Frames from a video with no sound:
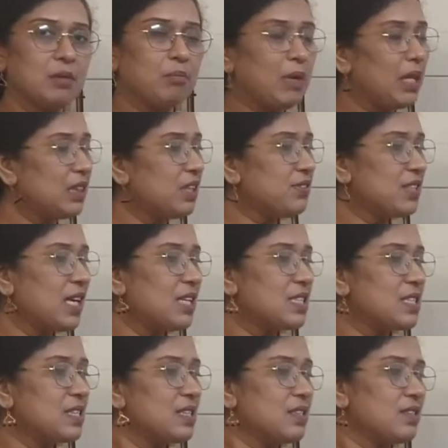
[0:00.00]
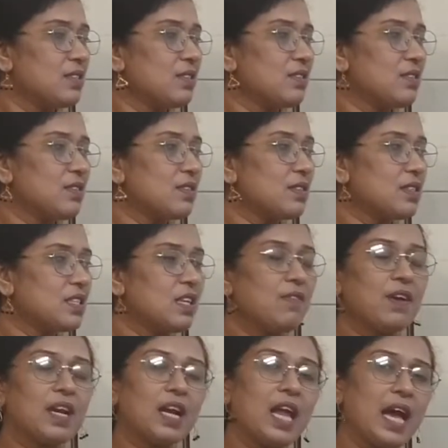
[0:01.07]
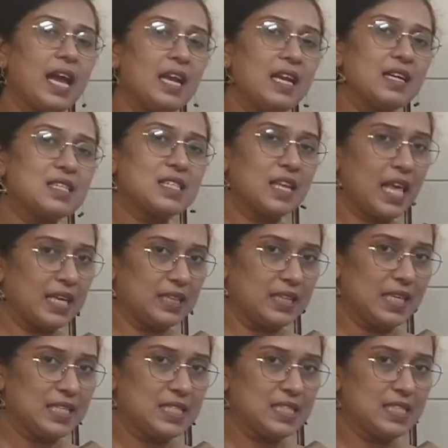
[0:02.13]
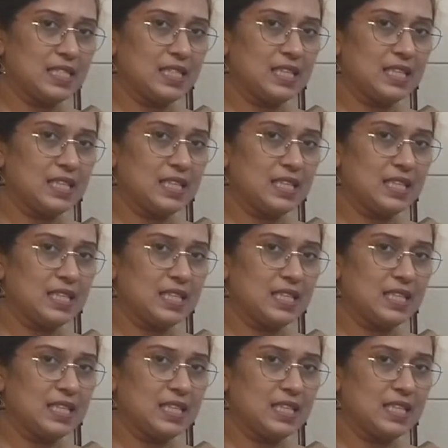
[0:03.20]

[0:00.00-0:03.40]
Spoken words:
Maldives has several islands like this.